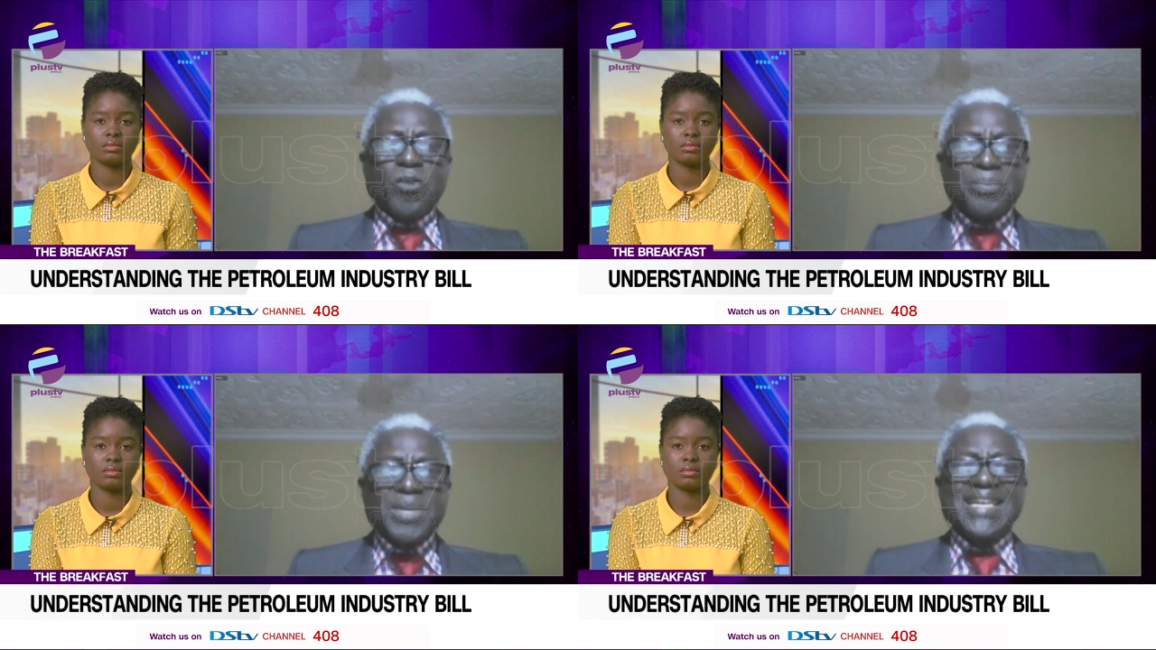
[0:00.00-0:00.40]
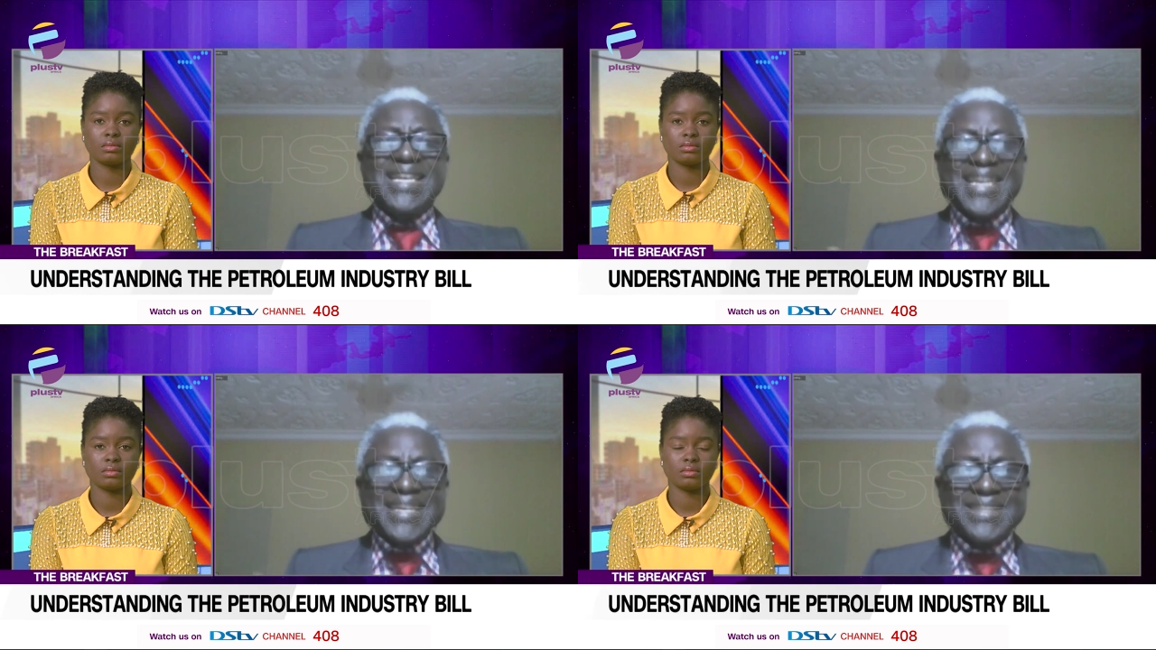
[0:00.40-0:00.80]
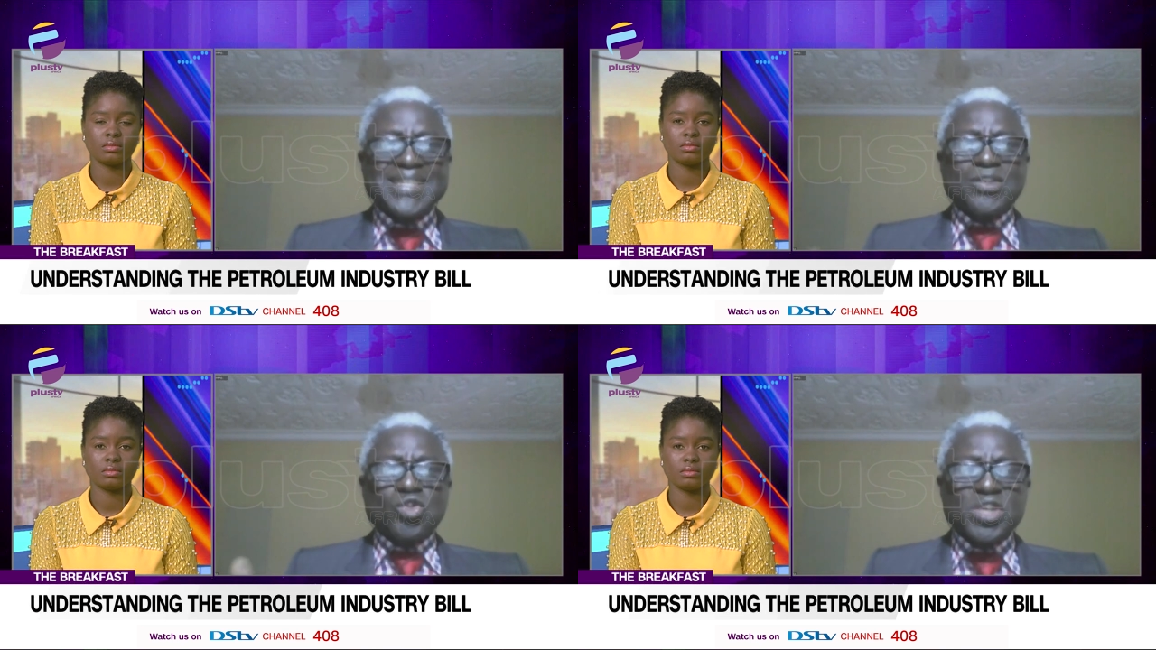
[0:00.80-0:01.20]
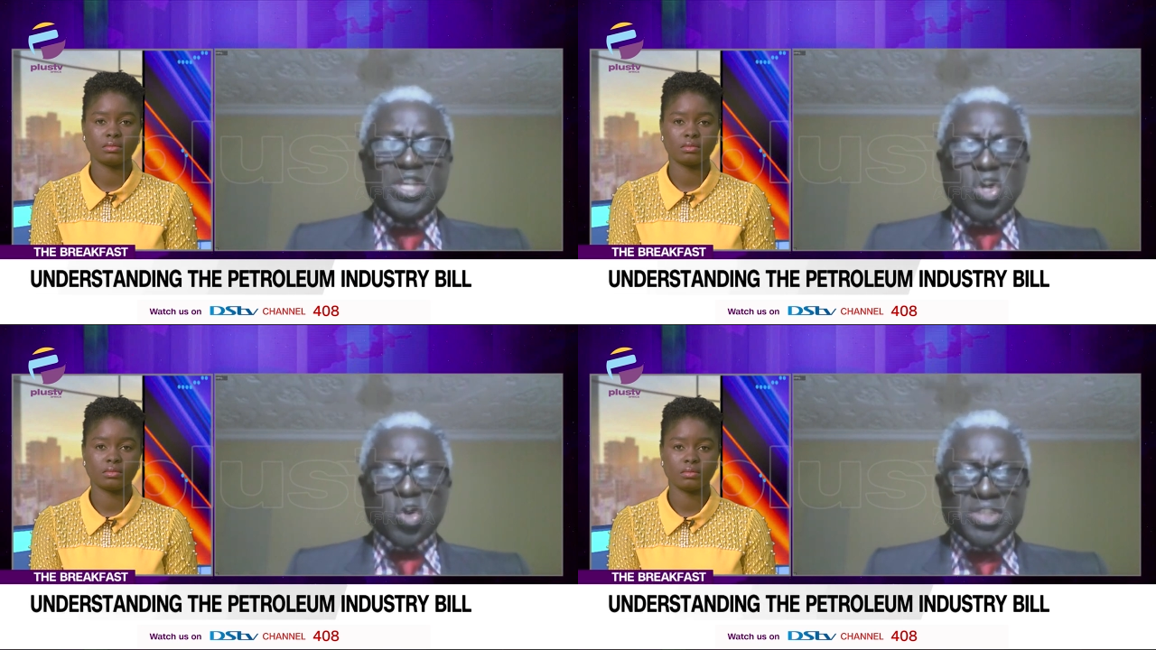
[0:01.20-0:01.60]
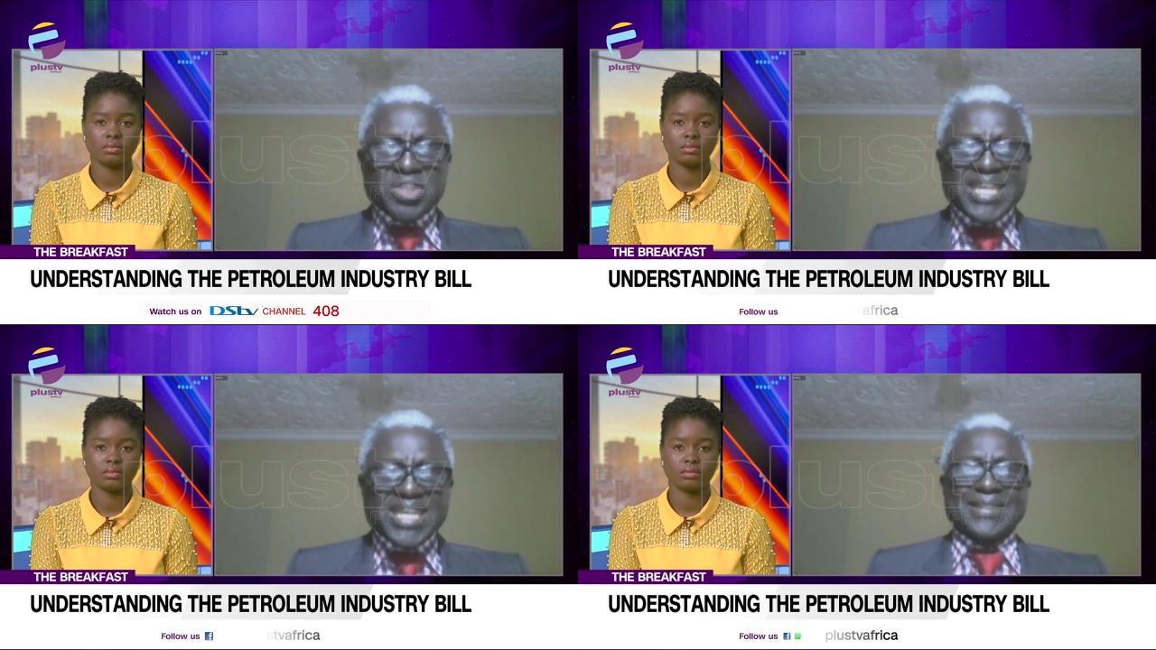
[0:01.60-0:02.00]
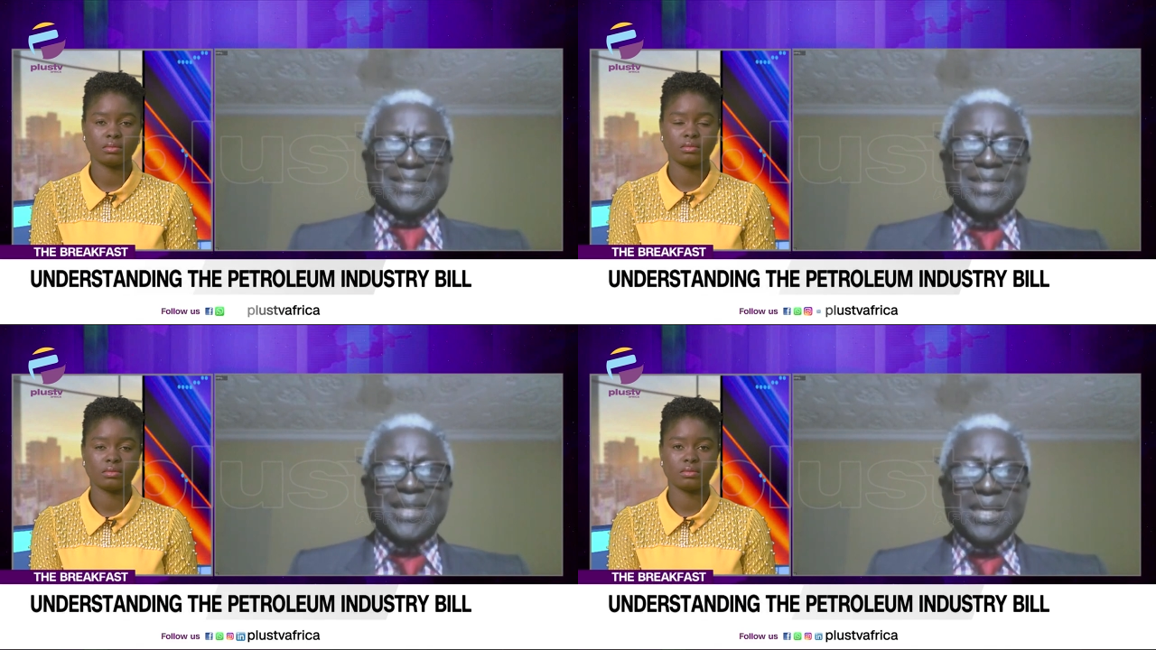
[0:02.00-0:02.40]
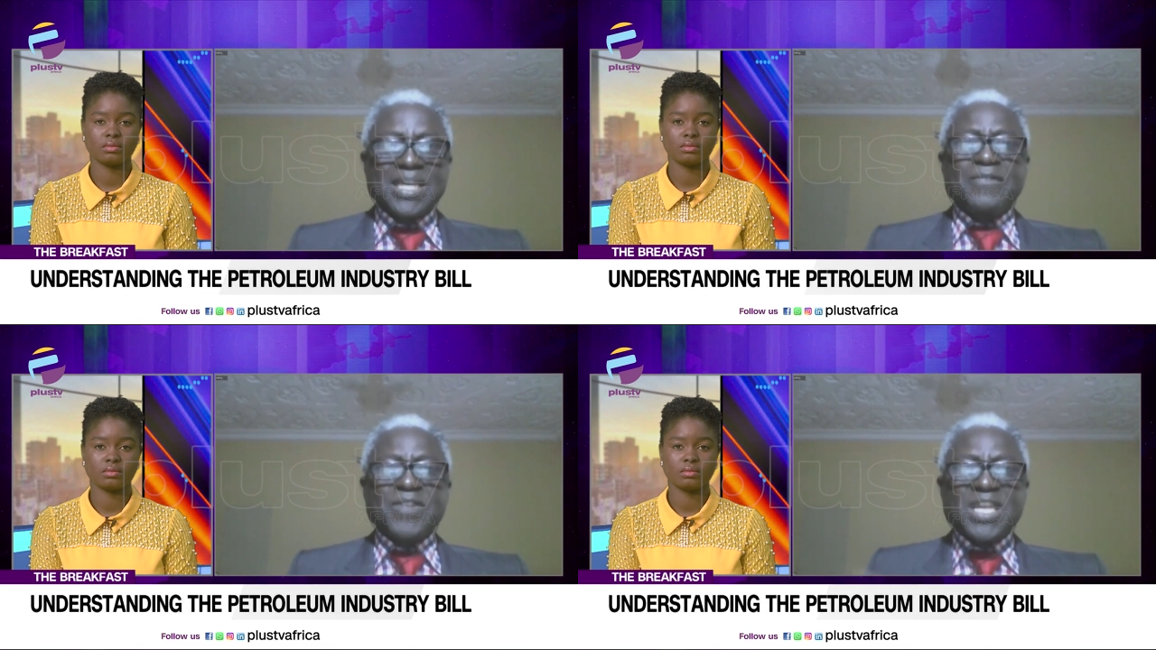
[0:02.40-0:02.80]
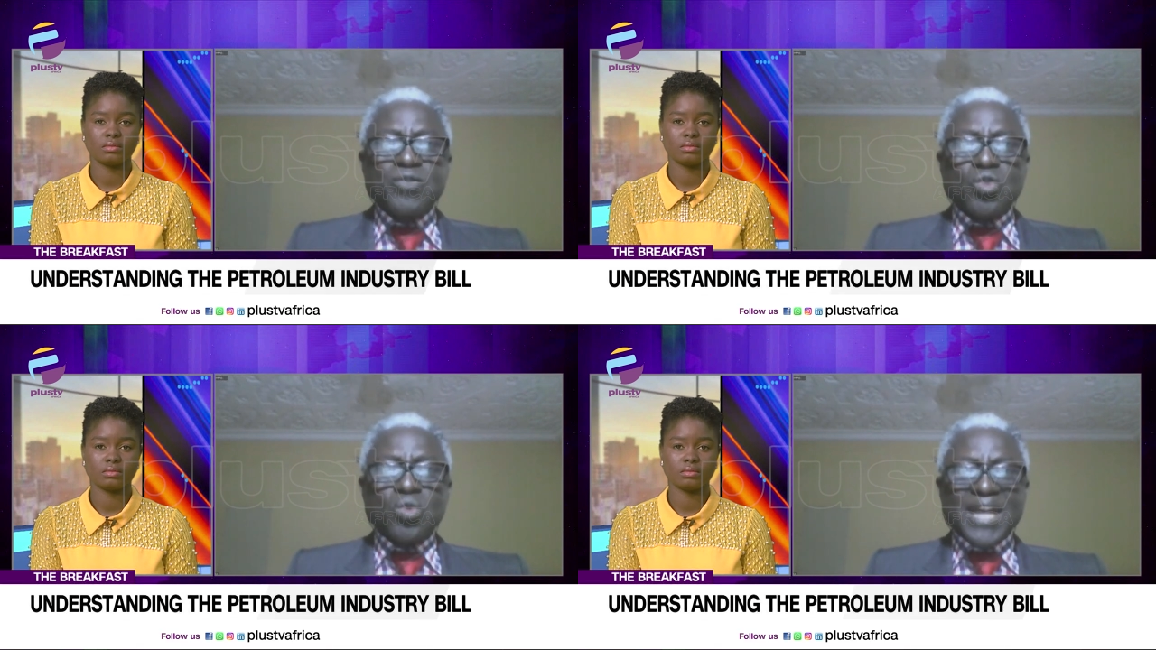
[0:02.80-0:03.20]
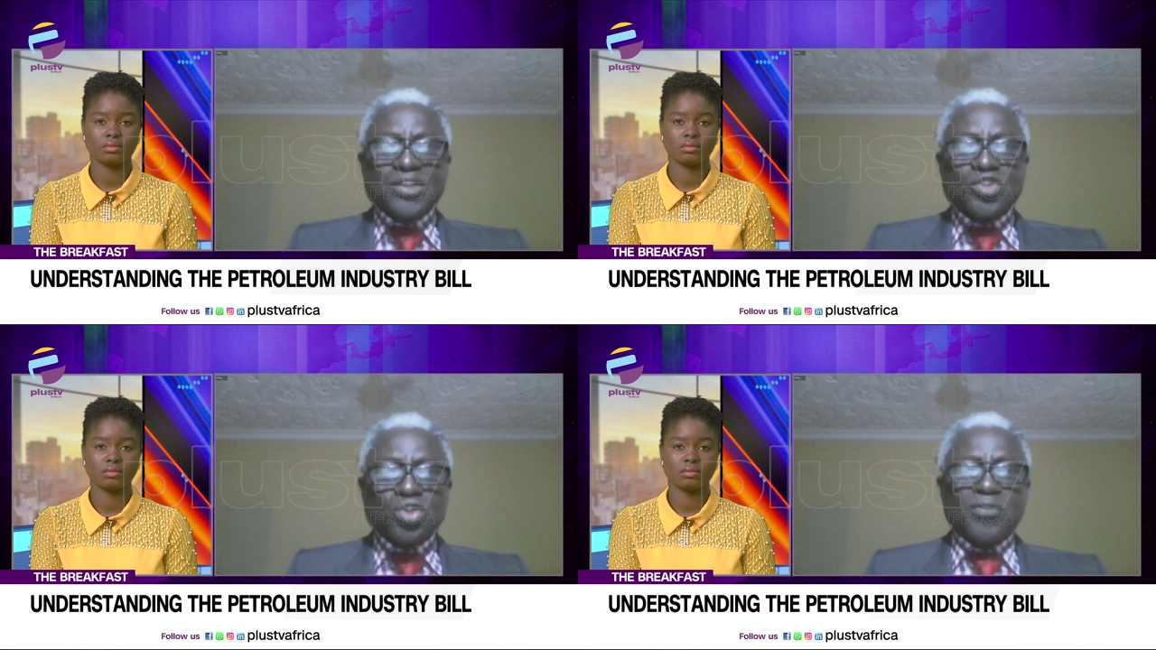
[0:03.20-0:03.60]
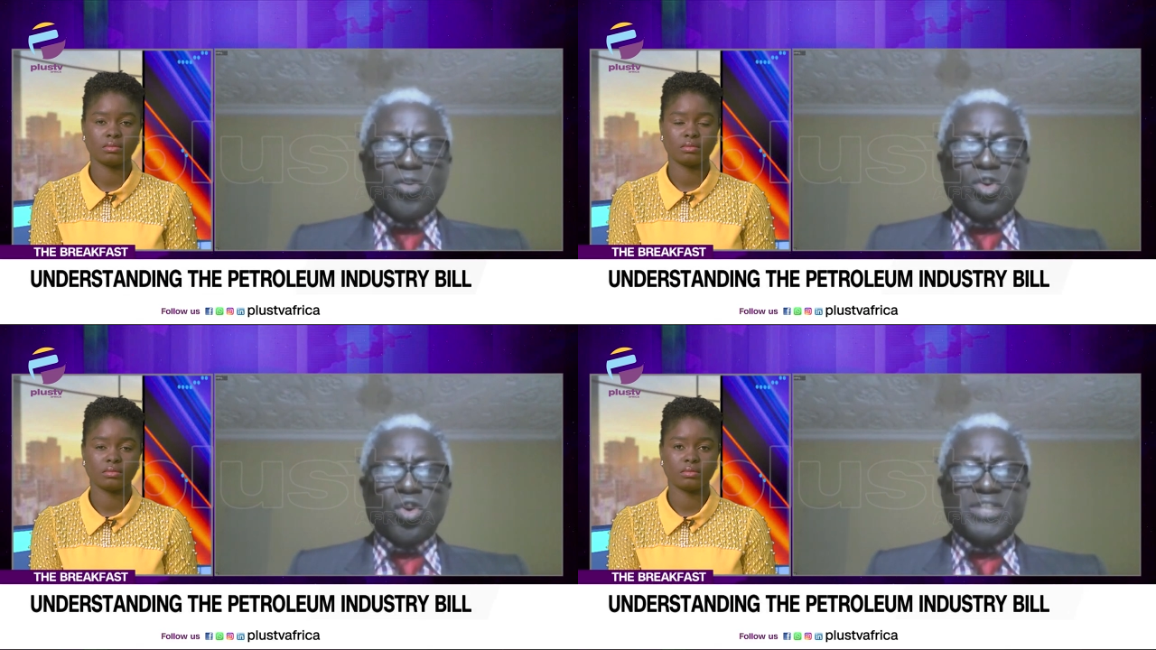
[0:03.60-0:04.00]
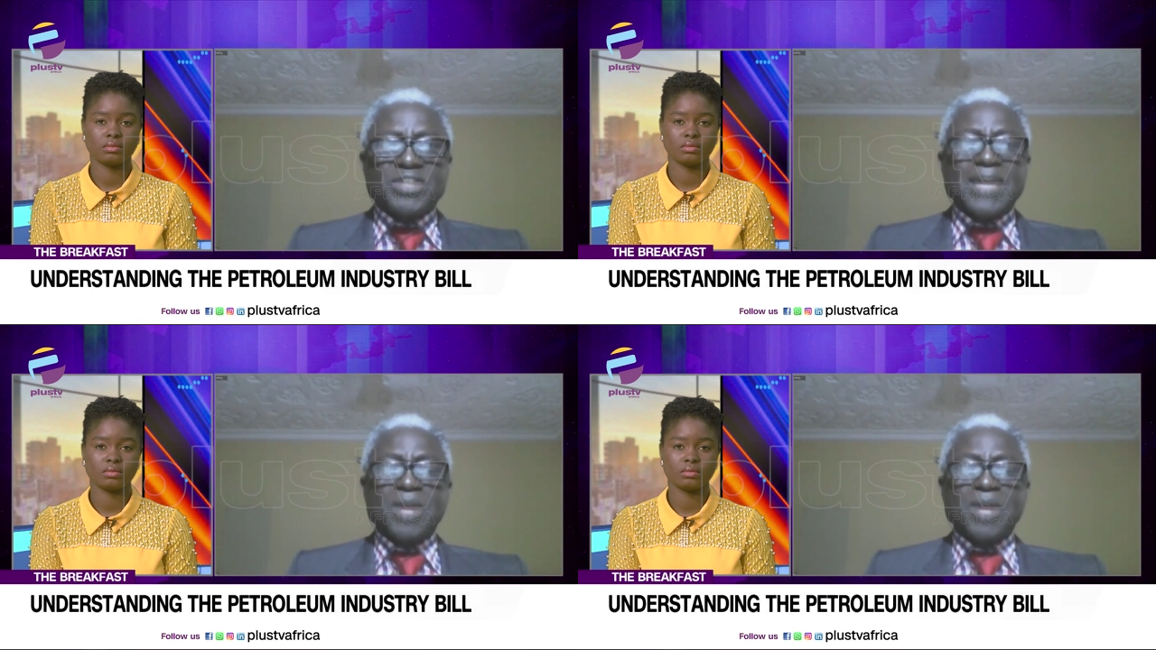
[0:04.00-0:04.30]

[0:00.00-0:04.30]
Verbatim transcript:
Speaker 1: me, listening to the concerns, even if you can't solve all of them,